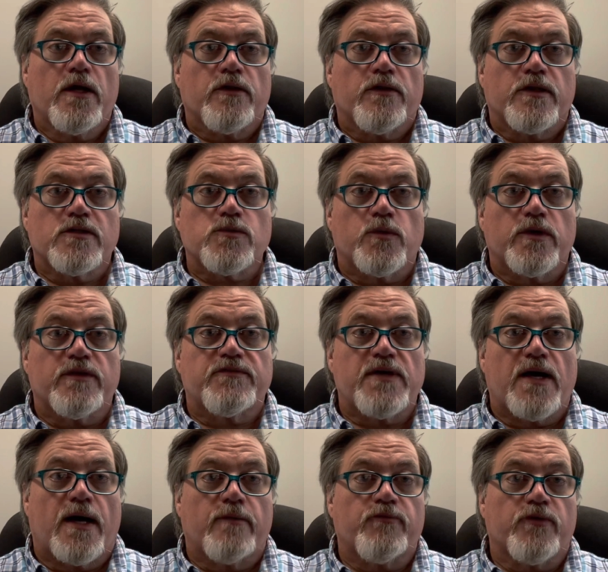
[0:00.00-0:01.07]
this will give
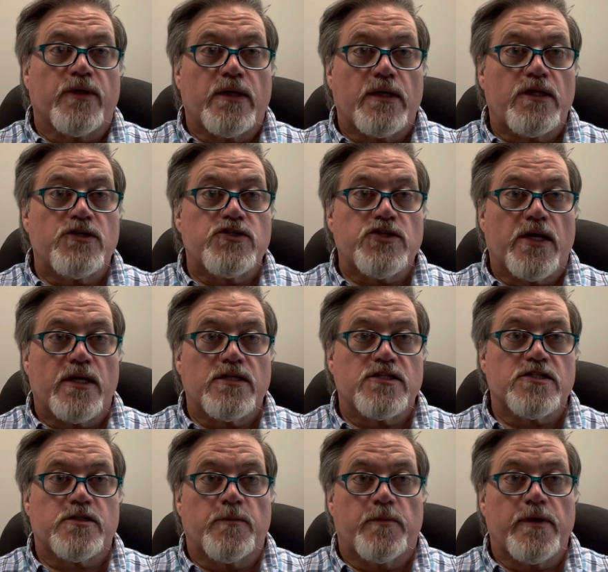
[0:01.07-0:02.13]
time for any
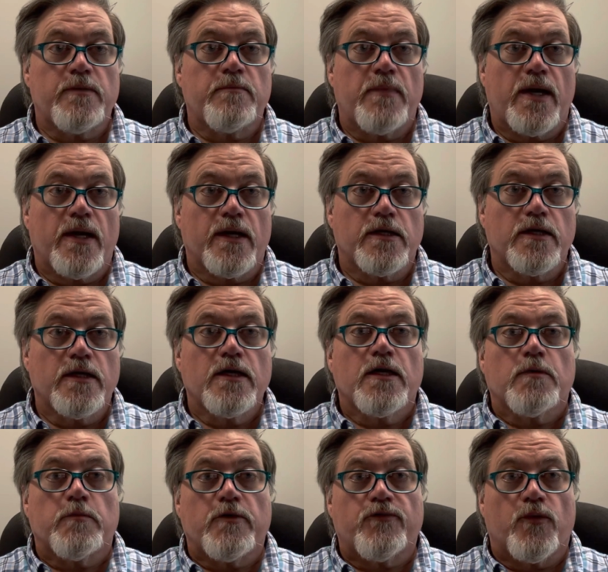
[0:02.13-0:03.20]
changes to be made
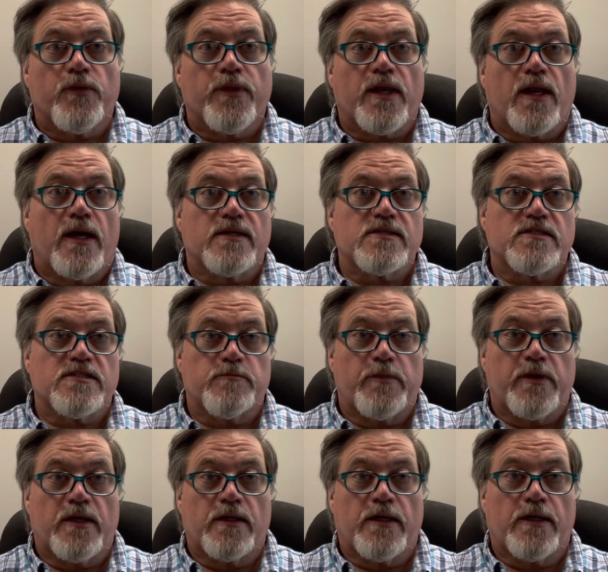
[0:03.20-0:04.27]
before the classes are
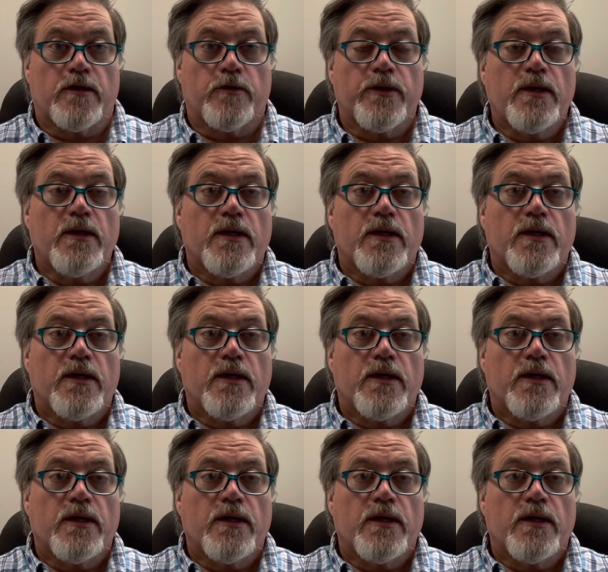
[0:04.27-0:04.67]
being held.